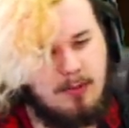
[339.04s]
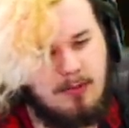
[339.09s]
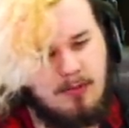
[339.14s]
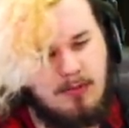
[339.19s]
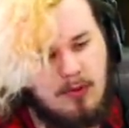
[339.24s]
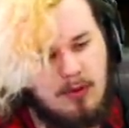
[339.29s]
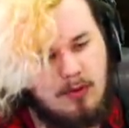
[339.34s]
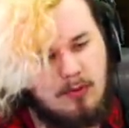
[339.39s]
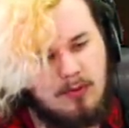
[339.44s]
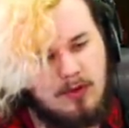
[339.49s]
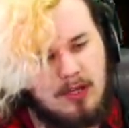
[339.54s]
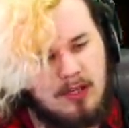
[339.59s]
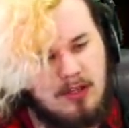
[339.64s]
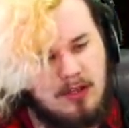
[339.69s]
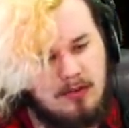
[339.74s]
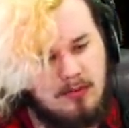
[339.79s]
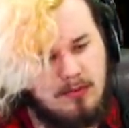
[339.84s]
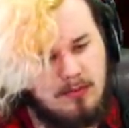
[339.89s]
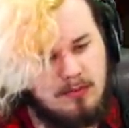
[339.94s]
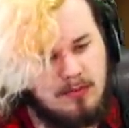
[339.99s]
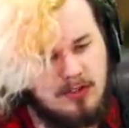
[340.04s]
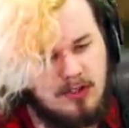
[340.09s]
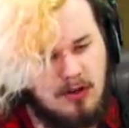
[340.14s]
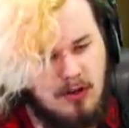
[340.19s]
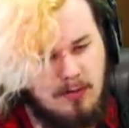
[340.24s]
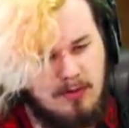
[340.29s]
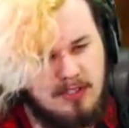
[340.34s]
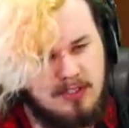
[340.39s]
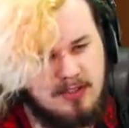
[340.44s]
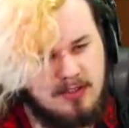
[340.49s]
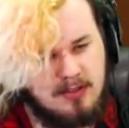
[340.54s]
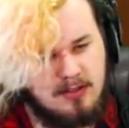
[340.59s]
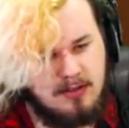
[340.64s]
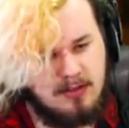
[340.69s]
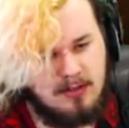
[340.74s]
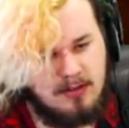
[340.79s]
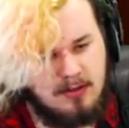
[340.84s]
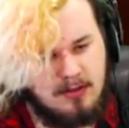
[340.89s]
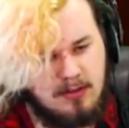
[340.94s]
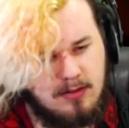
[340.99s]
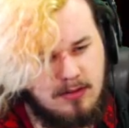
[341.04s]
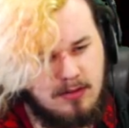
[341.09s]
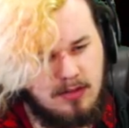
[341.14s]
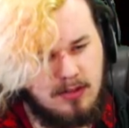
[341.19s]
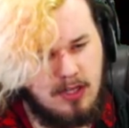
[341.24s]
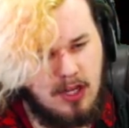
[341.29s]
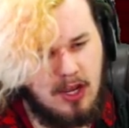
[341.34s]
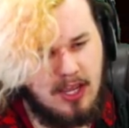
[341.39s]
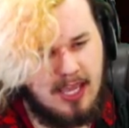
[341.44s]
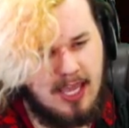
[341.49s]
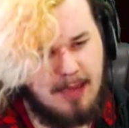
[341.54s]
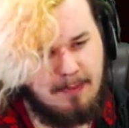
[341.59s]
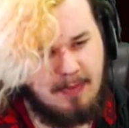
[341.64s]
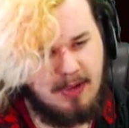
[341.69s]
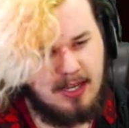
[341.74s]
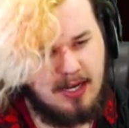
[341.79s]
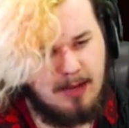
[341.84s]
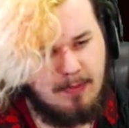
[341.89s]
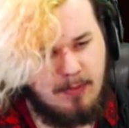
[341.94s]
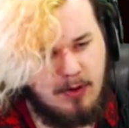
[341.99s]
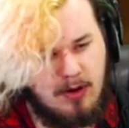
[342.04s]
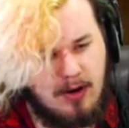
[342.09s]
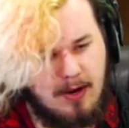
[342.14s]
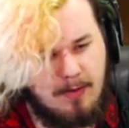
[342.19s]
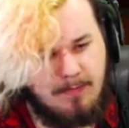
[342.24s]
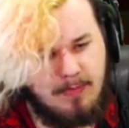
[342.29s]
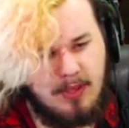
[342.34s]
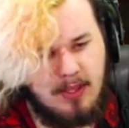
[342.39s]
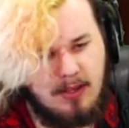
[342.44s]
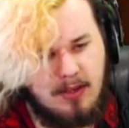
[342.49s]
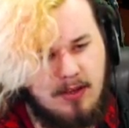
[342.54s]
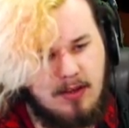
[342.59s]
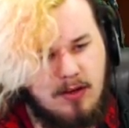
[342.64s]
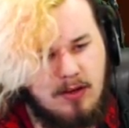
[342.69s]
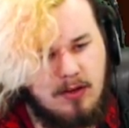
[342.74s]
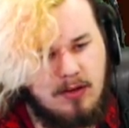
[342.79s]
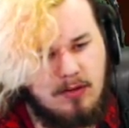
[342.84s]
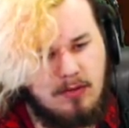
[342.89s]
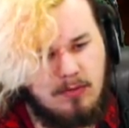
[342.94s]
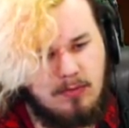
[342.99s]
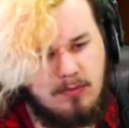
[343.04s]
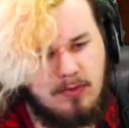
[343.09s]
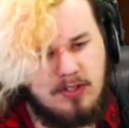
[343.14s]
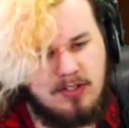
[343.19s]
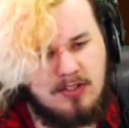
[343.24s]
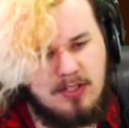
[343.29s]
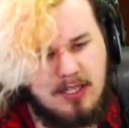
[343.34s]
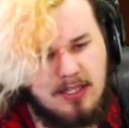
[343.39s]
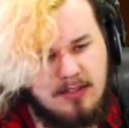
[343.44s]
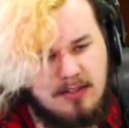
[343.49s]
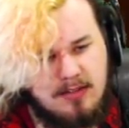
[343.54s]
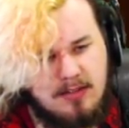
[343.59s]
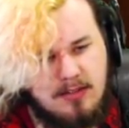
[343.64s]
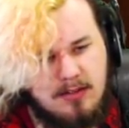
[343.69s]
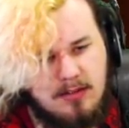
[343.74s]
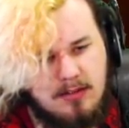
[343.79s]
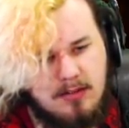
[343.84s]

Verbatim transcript: before. Can, was there always? No, you can't pick it up. All right. What is this?